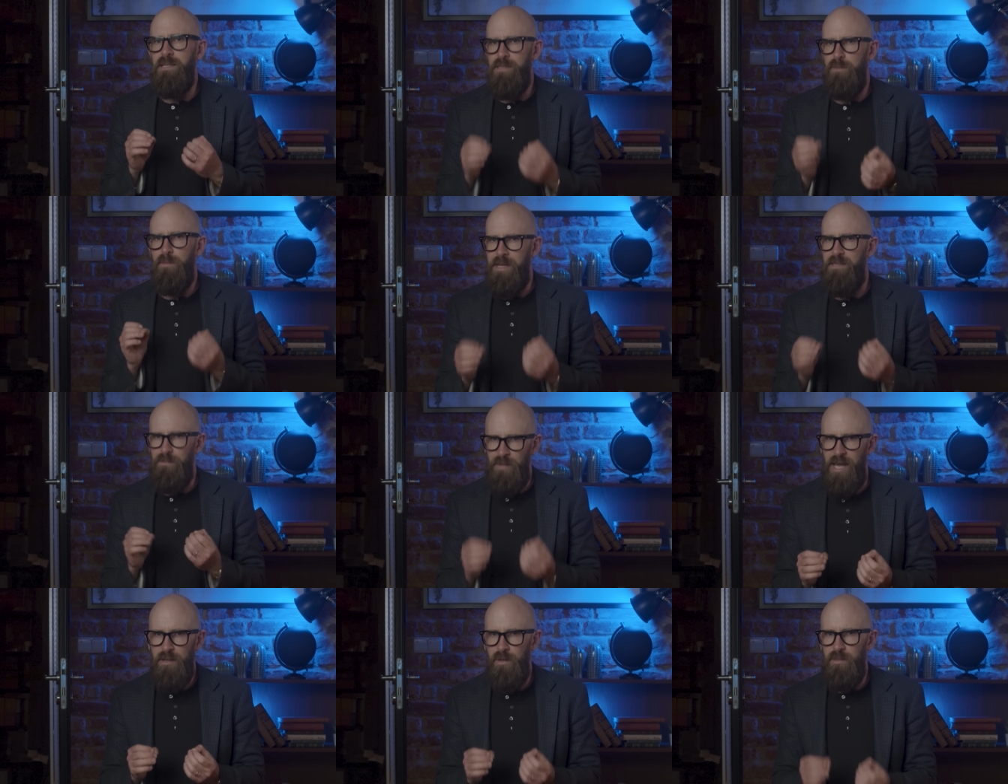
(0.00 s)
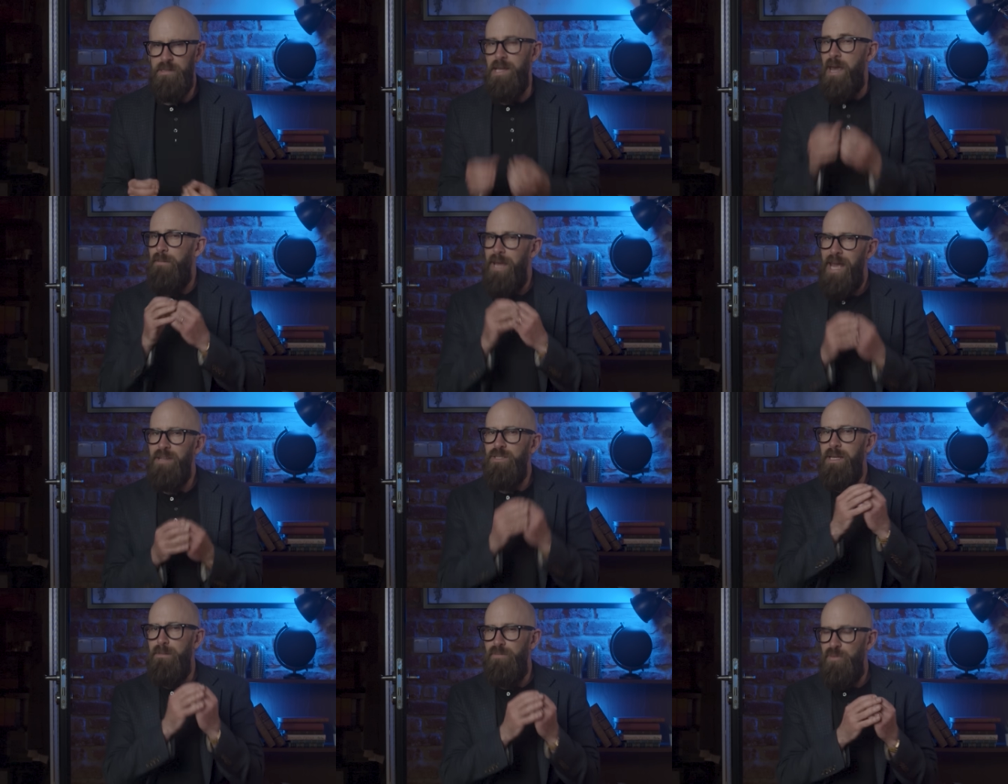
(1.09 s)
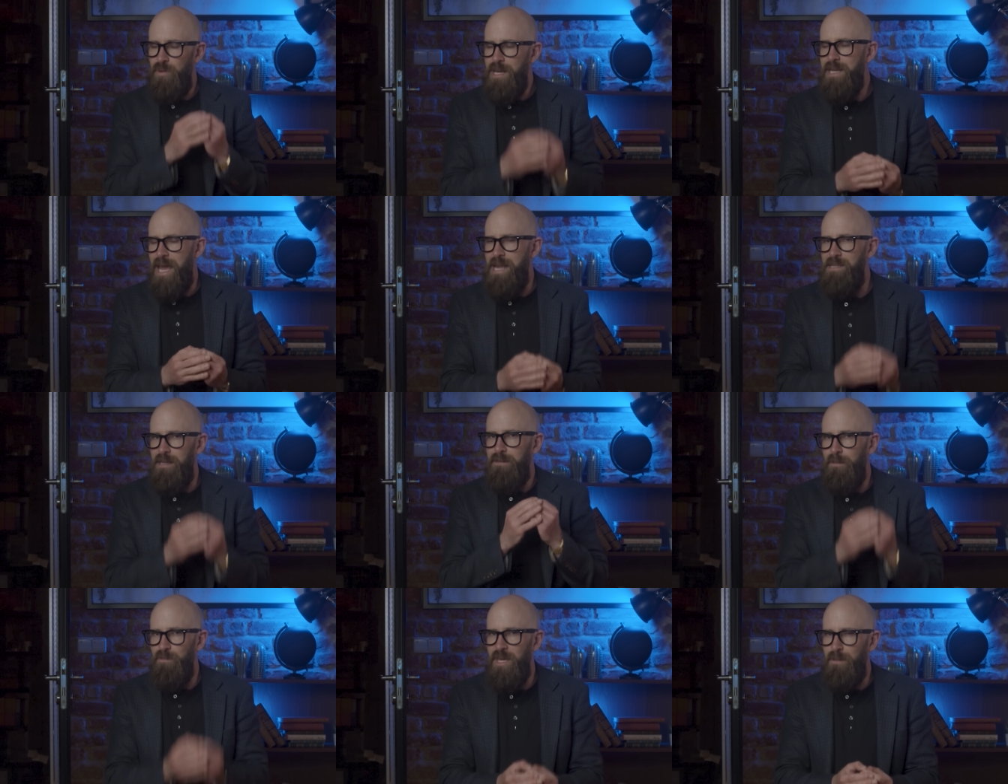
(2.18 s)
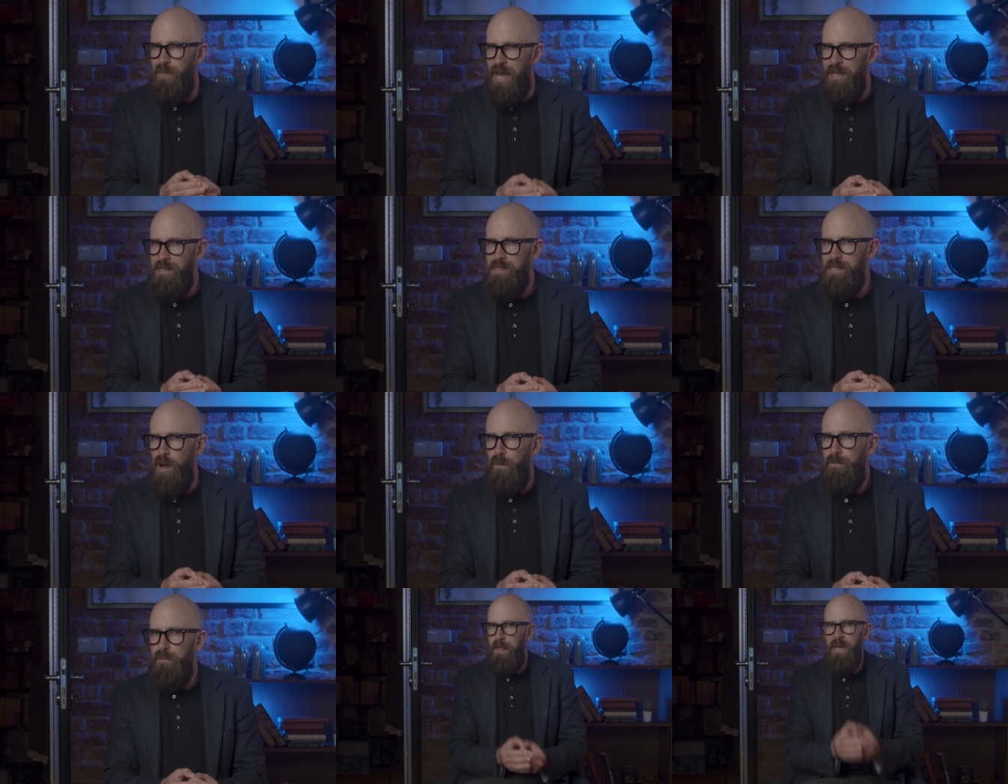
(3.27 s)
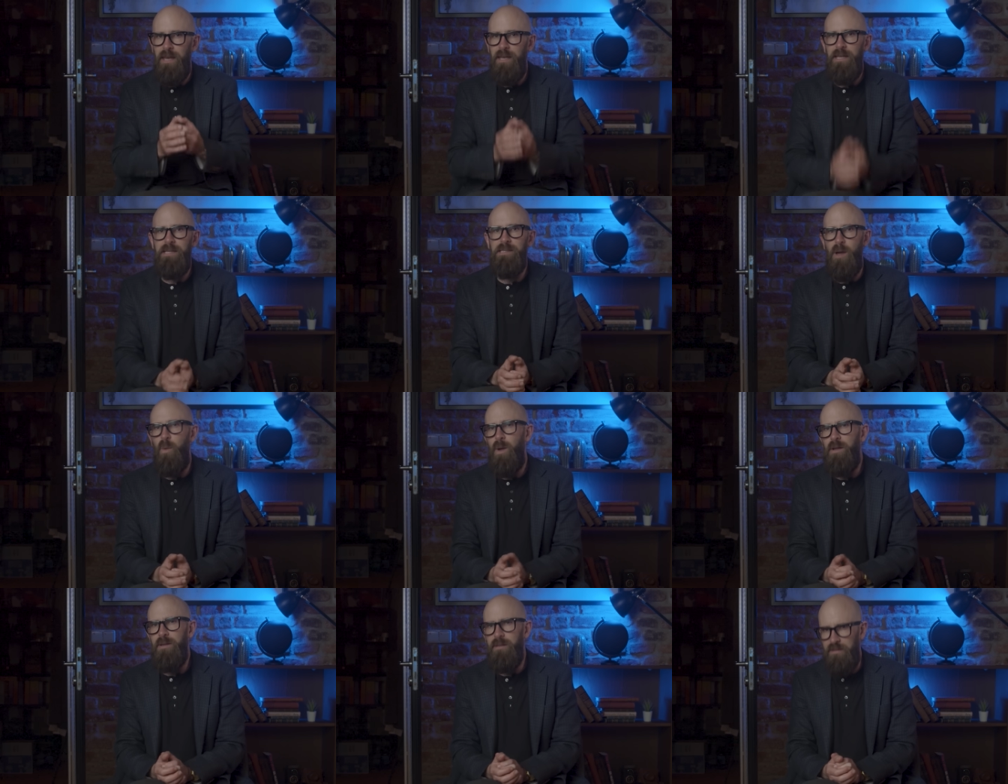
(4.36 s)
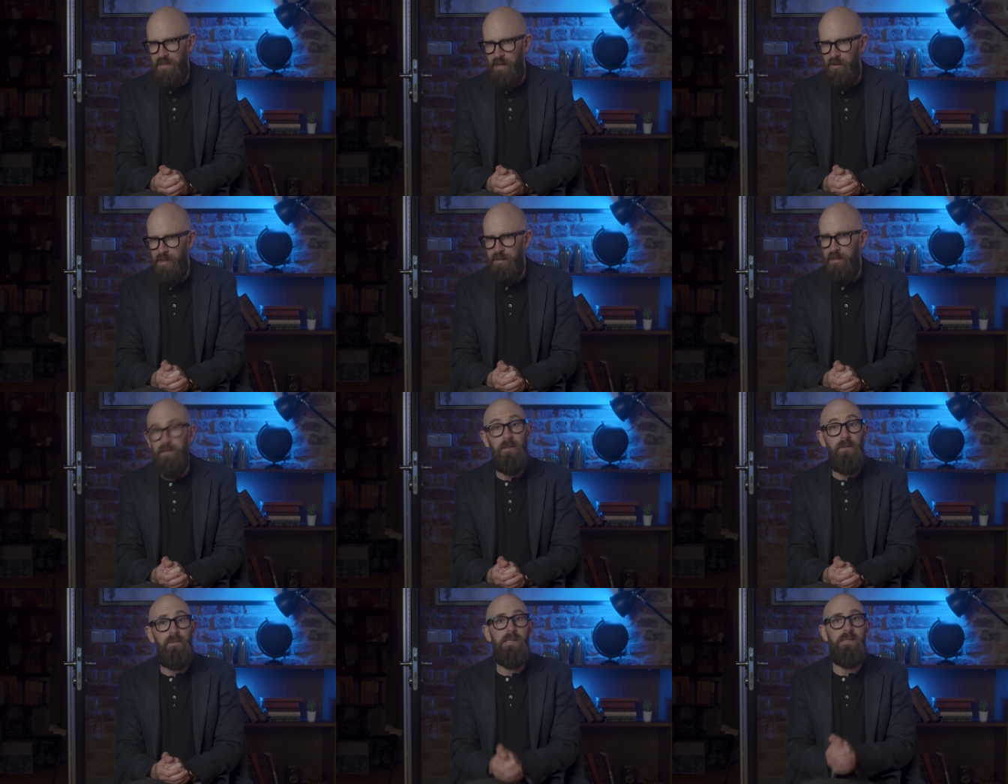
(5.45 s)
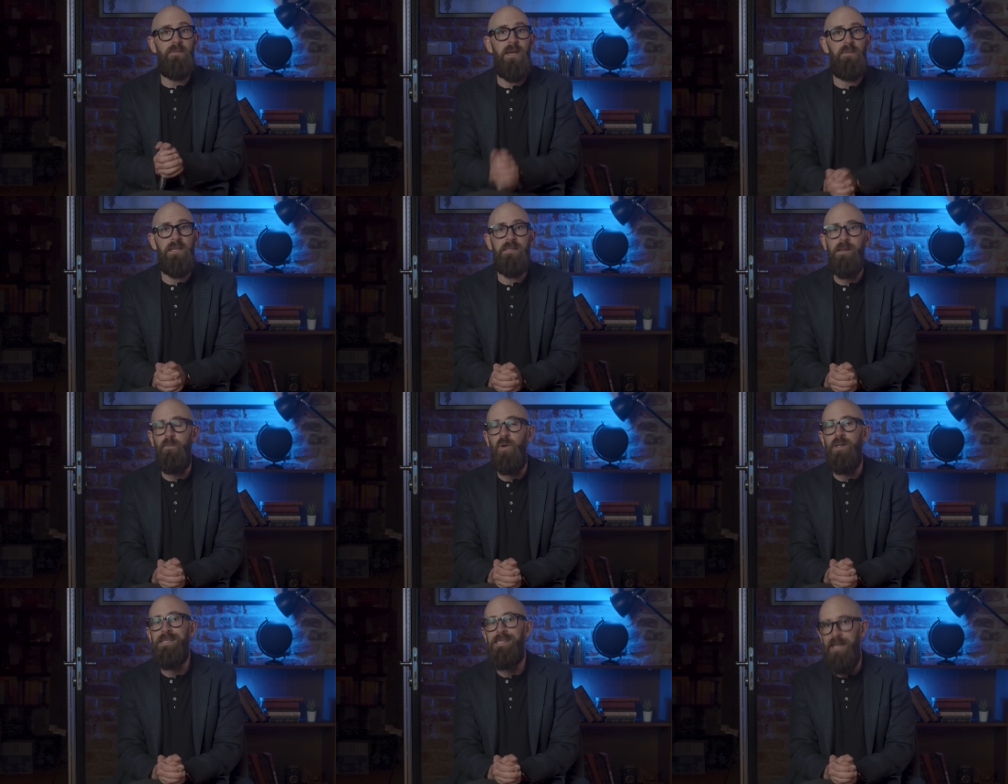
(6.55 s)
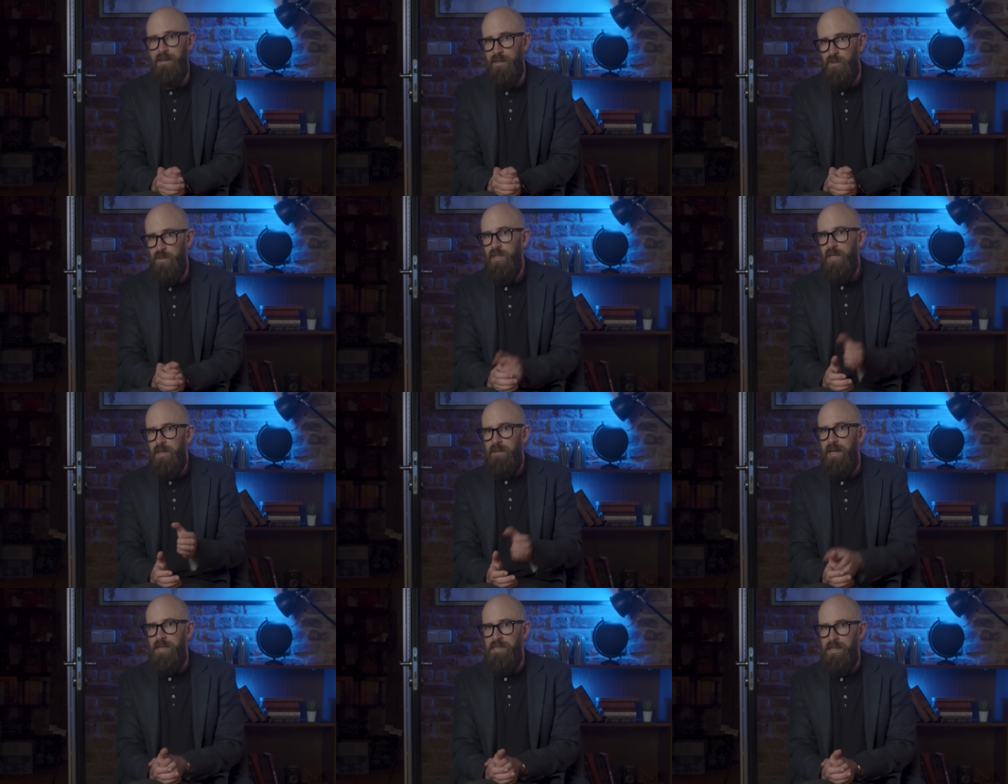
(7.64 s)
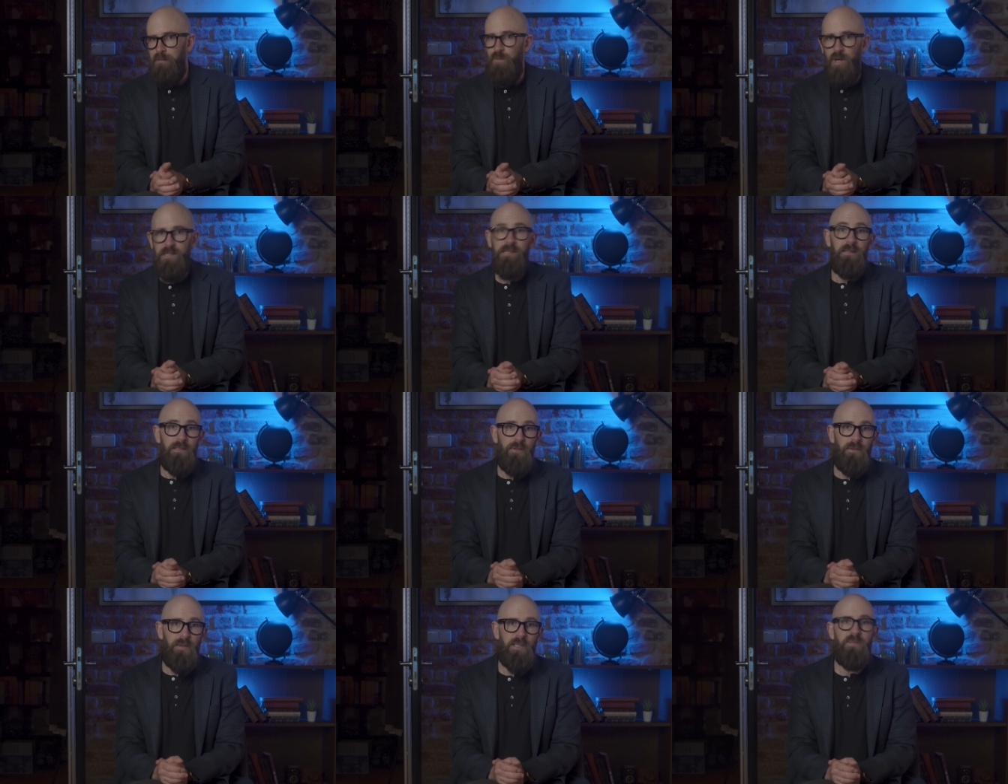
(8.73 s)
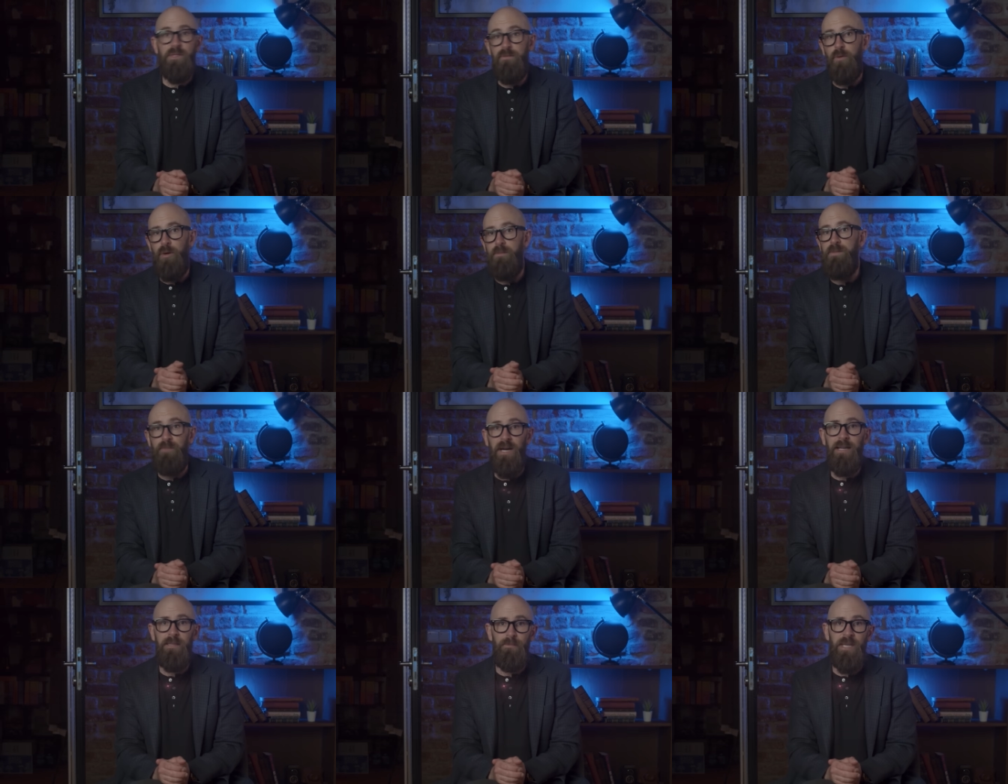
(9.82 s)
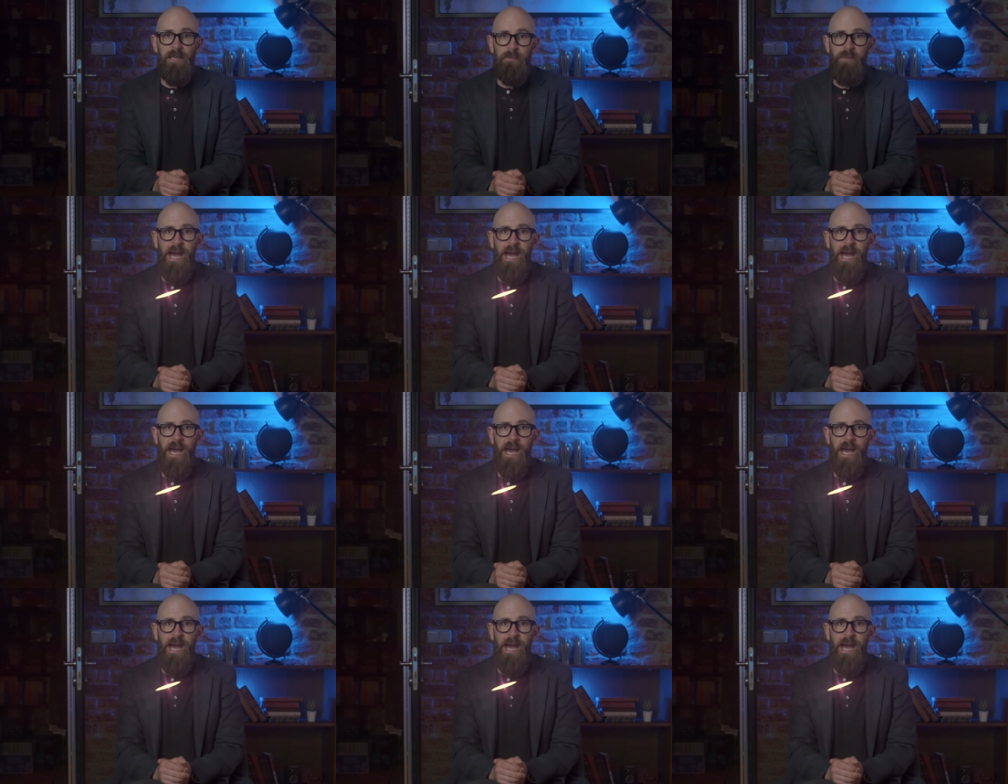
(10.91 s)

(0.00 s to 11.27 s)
these supermassive black holes may actually predate the Big Bang itself. There is a well-known theory that the universe may be somewhat cyclical. The idea was that the universe was formed by the Big